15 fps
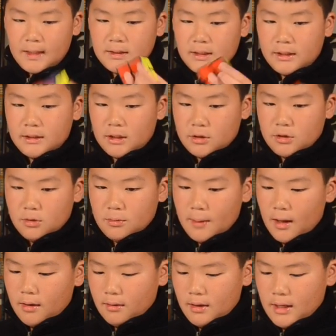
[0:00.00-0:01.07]
take the cube
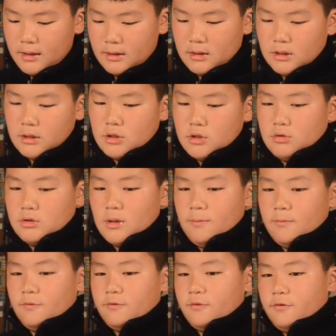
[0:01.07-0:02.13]
out and do
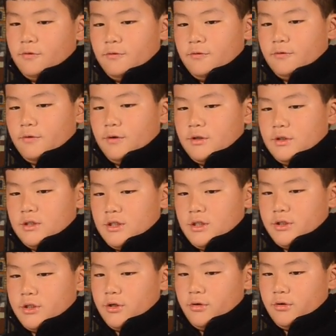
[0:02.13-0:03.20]
some
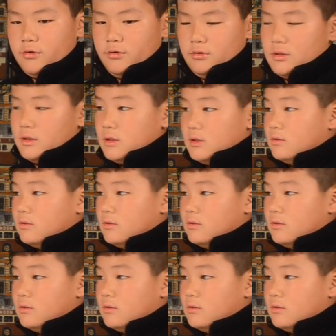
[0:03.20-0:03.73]
first turns.